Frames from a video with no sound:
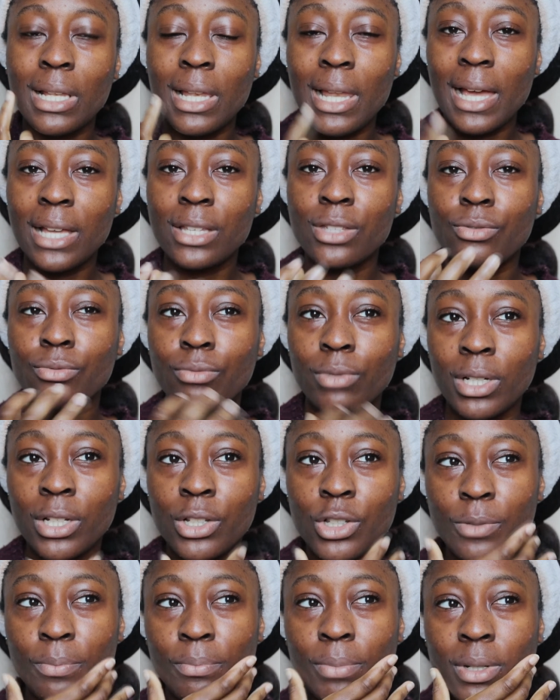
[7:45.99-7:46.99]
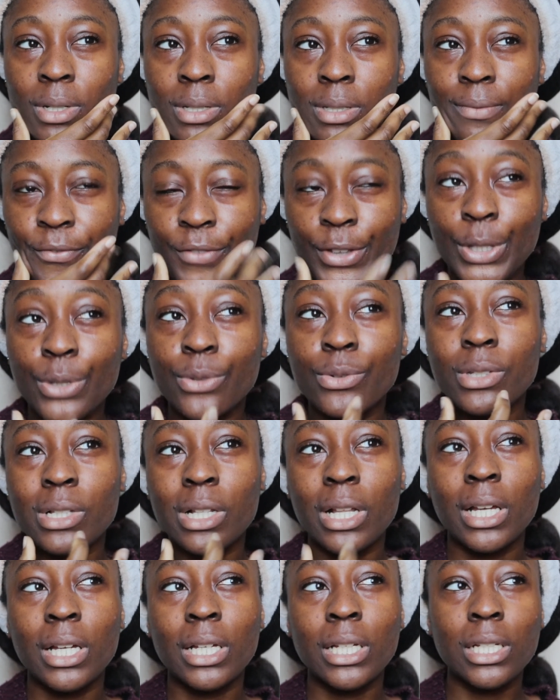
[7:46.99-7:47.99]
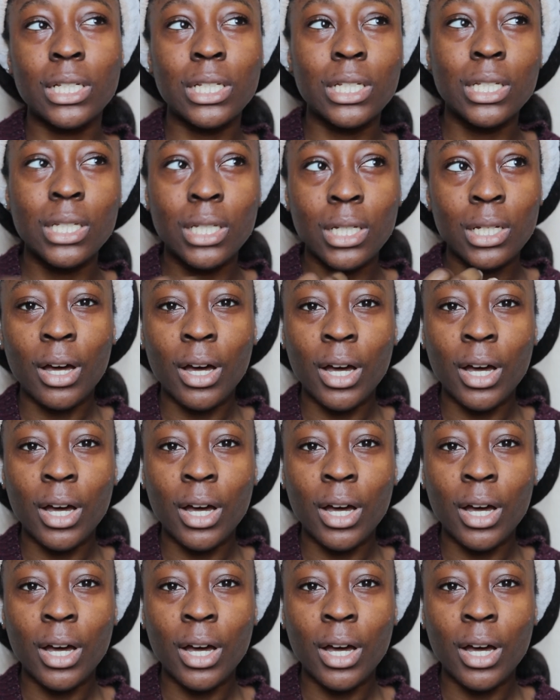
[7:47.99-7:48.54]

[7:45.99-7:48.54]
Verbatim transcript: less rich, but it feels like,